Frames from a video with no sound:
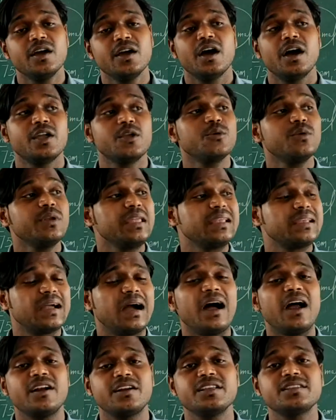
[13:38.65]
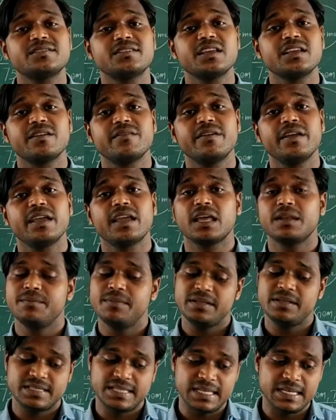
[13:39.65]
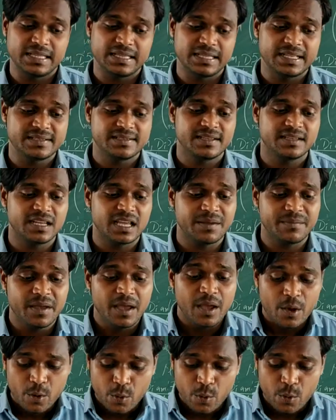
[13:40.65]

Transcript: A unique artistic way can be seen in the ancient time,